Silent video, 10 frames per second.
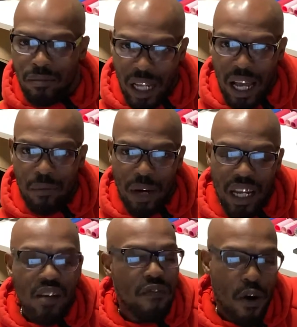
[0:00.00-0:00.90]
her. Like my
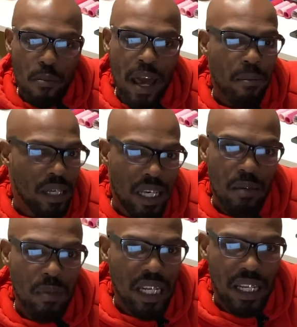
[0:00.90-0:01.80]
little fur baby
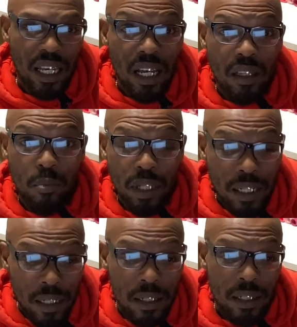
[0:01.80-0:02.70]
keep me together
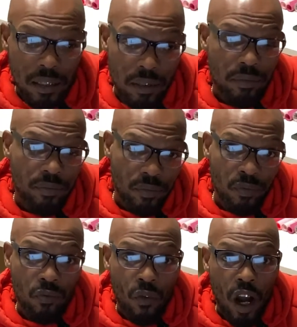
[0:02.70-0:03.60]
because
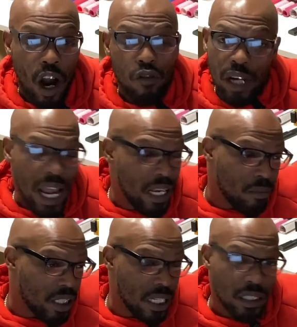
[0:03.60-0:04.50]
her
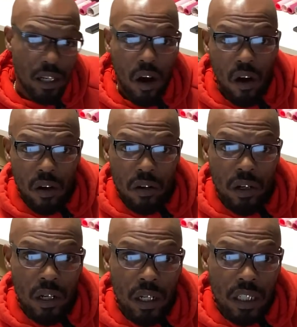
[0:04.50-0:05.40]
name says it all.
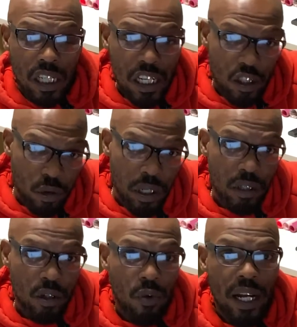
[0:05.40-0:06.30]
She get
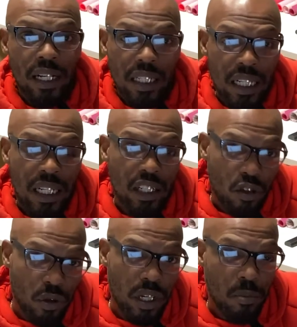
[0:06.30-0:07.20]
treated the way that she gets
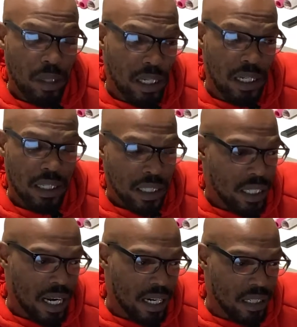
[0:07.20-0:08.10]
treated because she
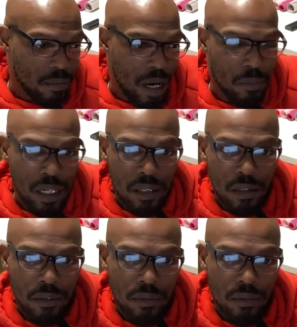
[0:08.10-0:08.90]
named after my mother.